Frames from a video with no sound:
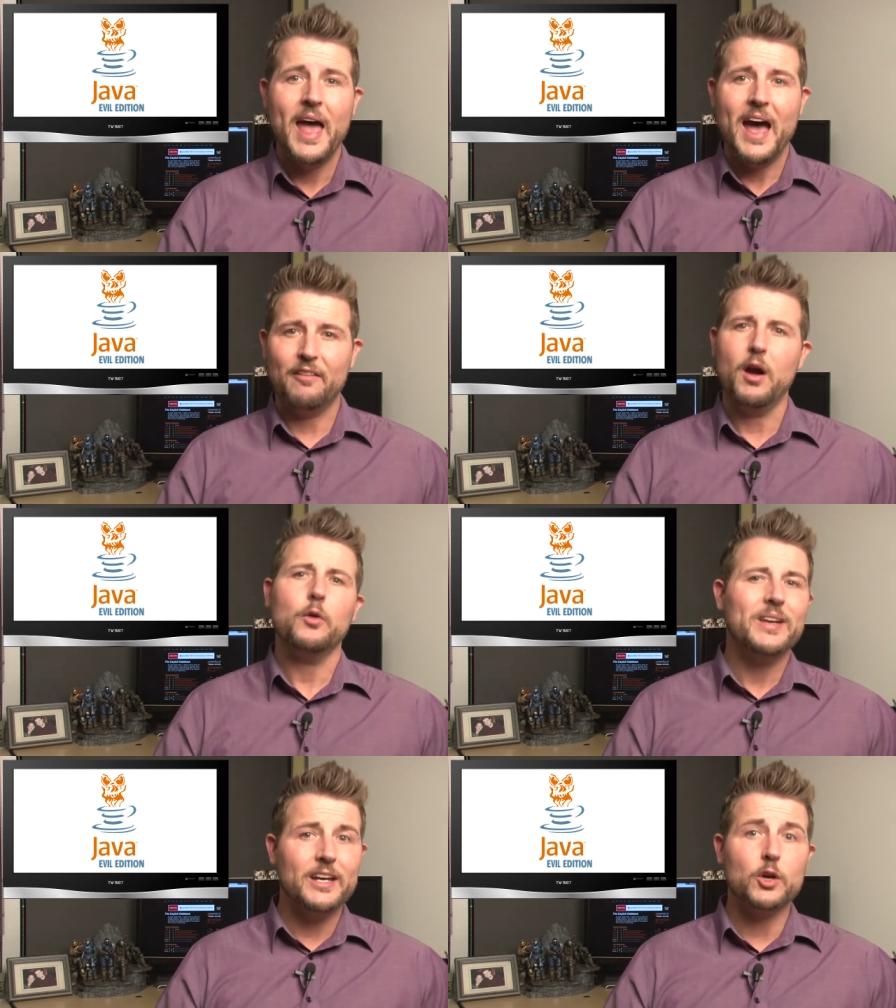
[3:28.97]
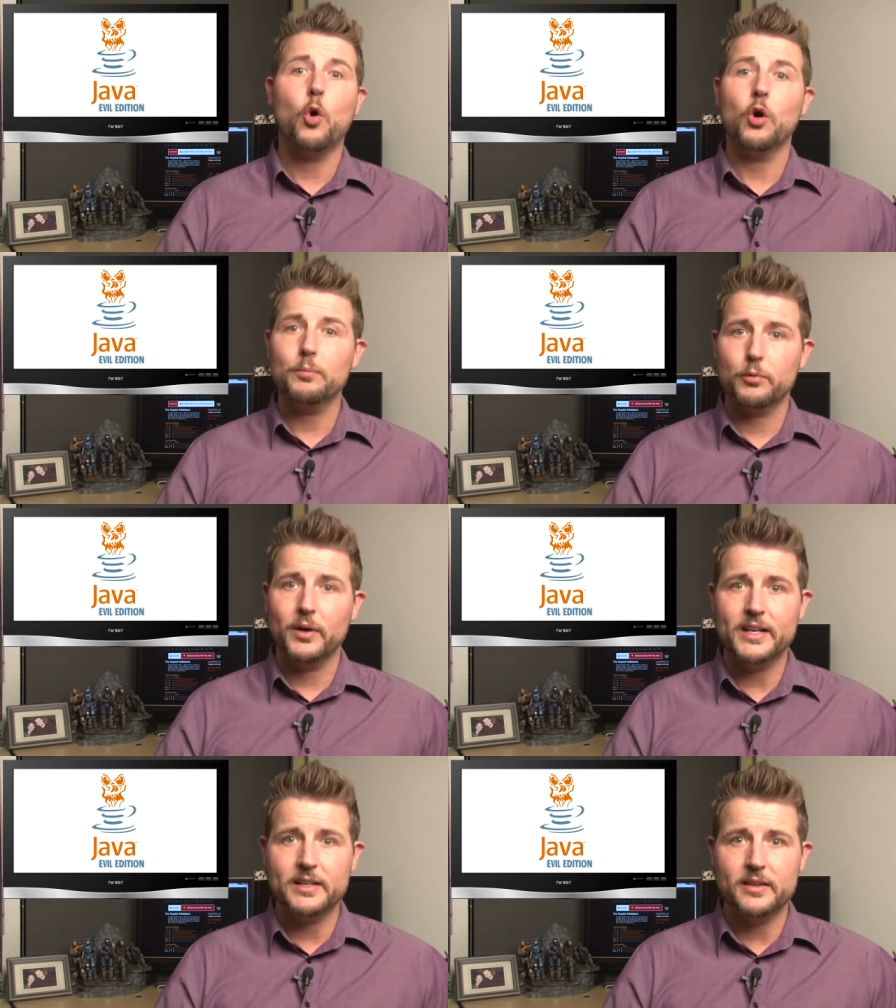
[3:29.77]
have already
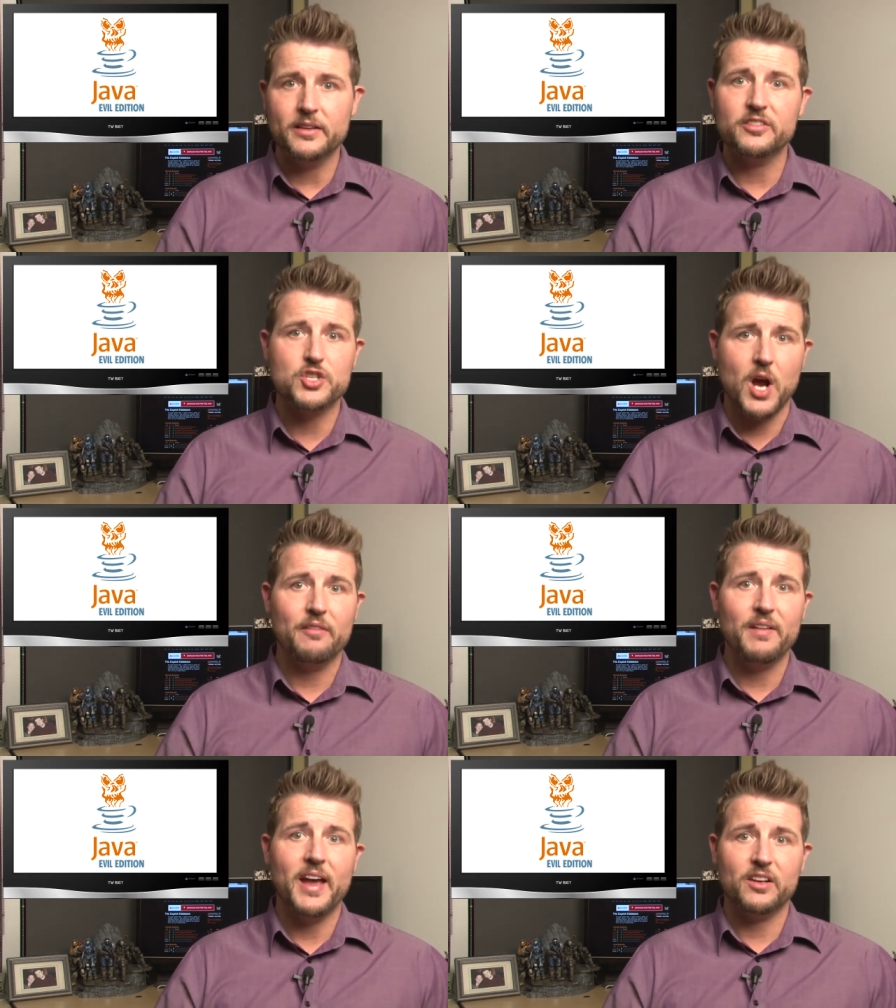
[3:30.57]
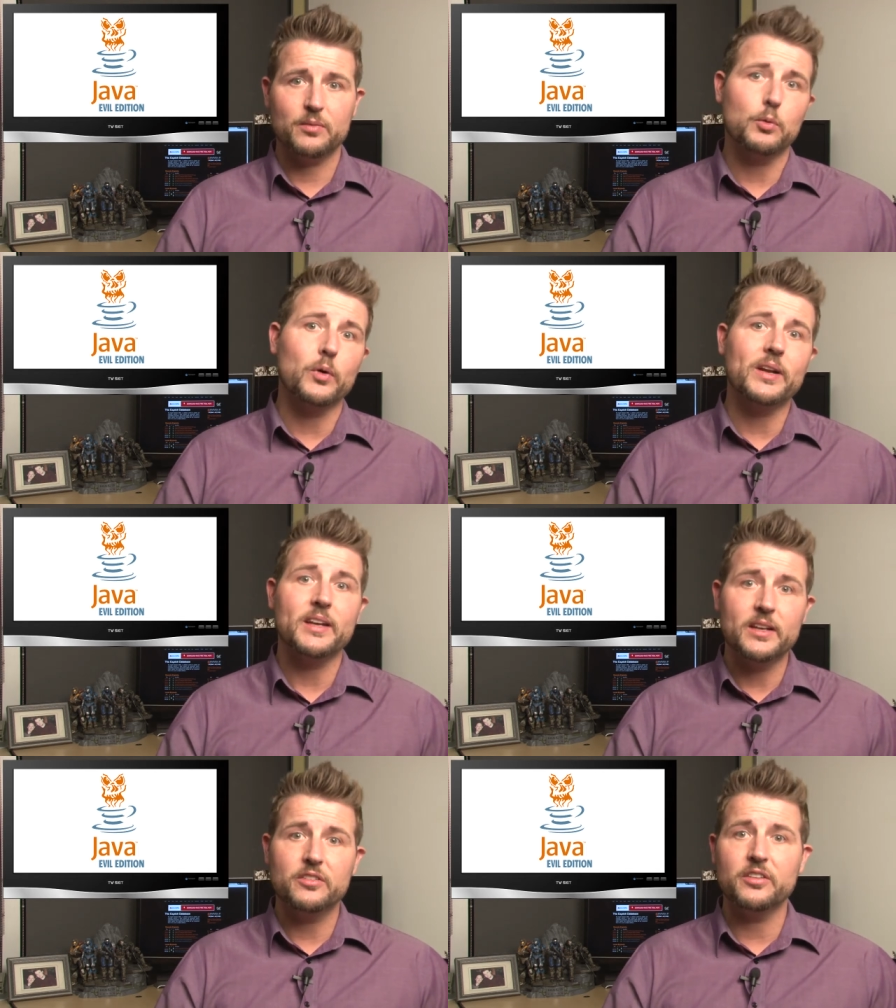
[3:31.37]
incorporated this Java exploit
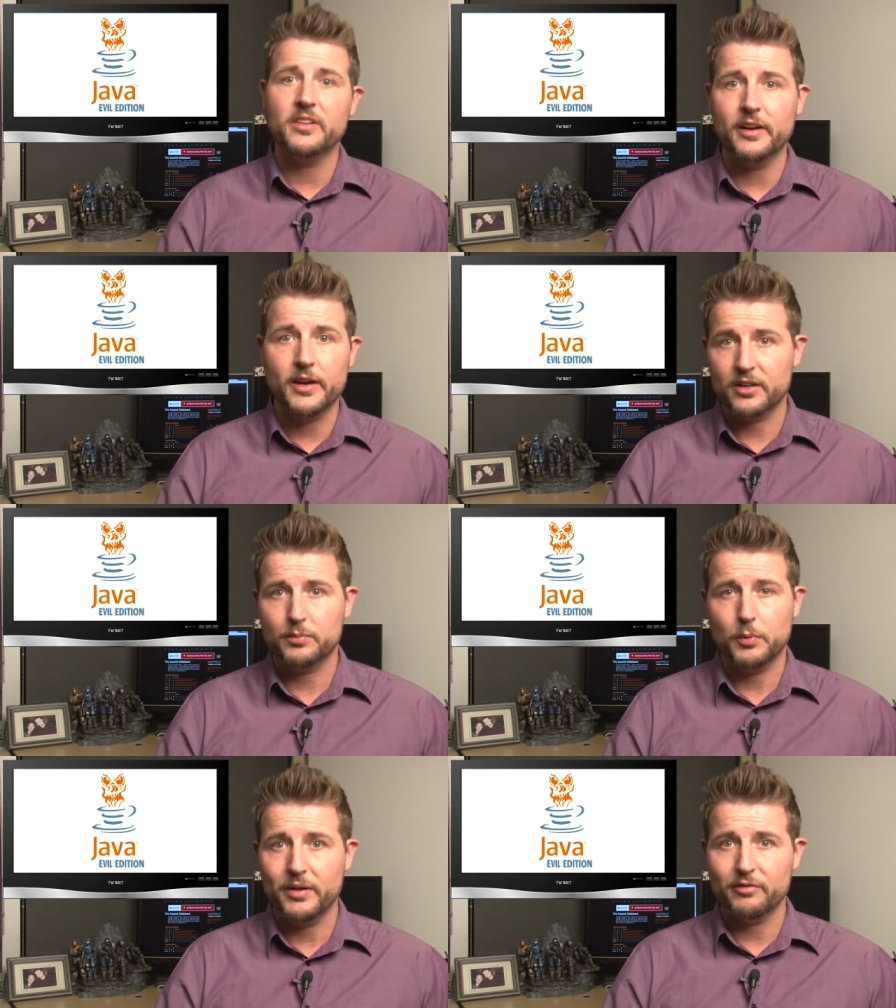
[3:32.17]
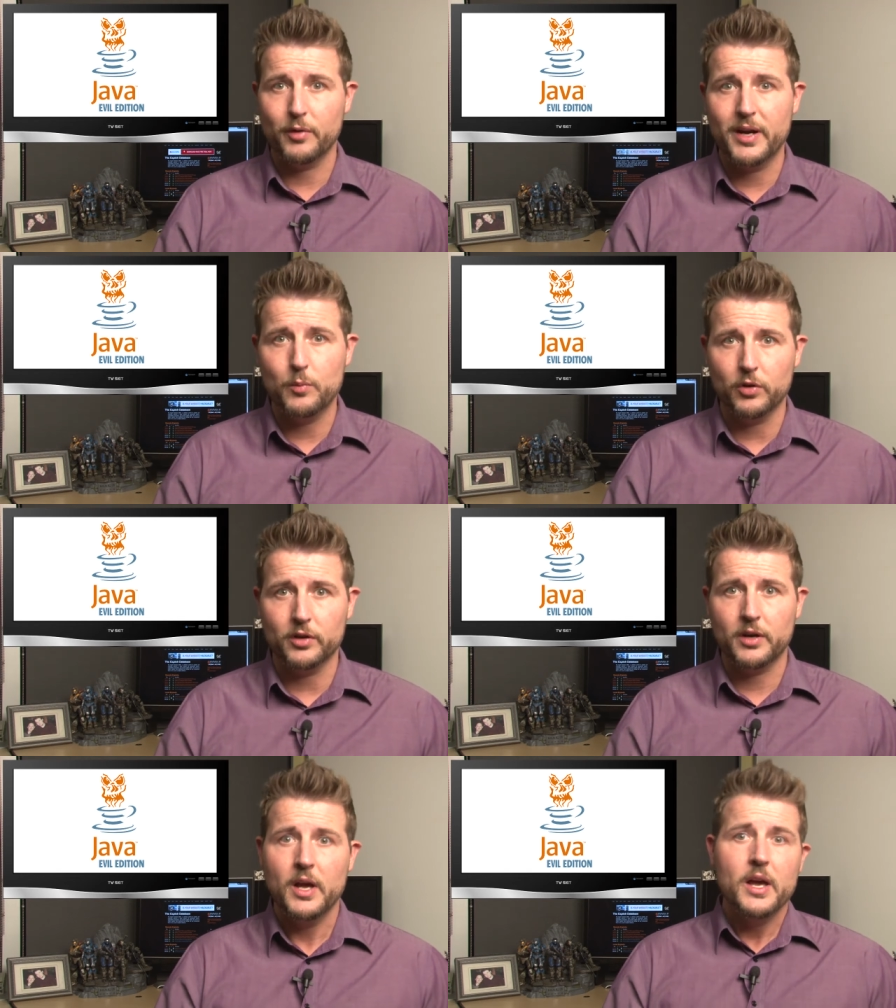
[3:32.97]
into their exploit framework.